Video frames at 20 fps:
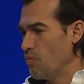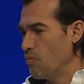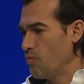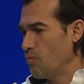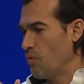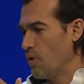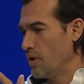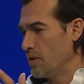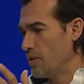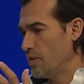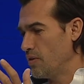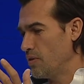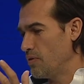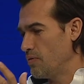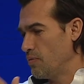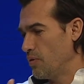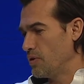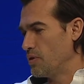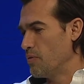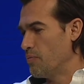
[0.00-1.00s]

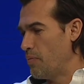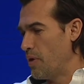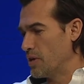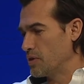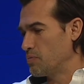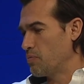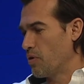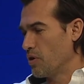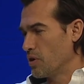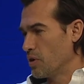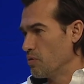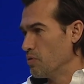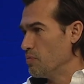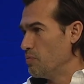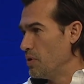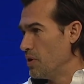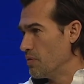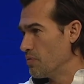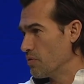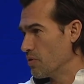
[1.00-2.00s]
the best partner would
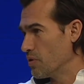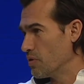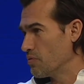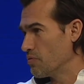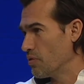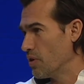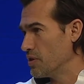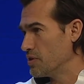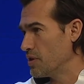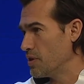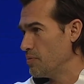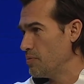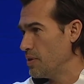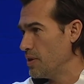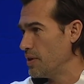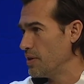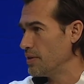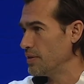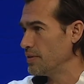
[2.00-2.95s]
be for SAP?